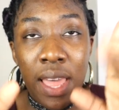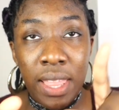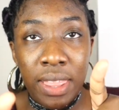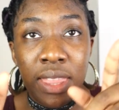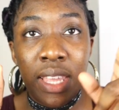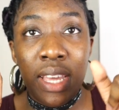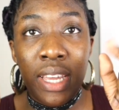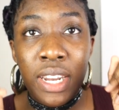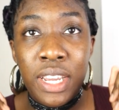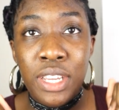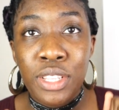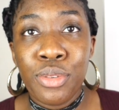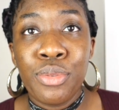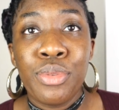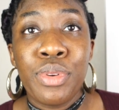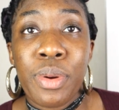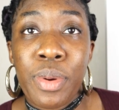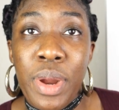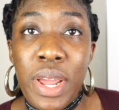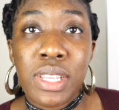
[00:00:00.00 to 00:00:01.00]
and then I do
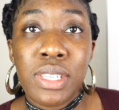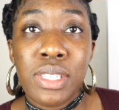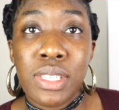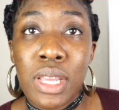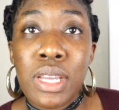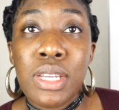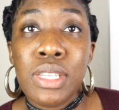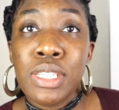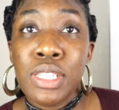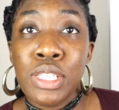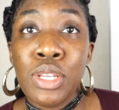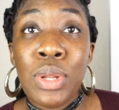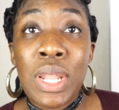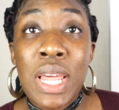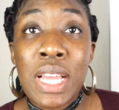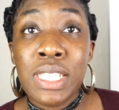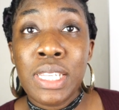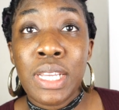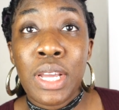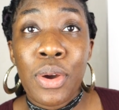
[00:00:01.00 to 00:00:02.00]
the rest. So
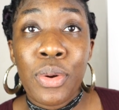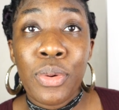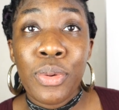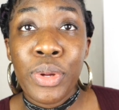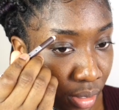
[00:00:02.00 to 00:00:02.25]
let's go.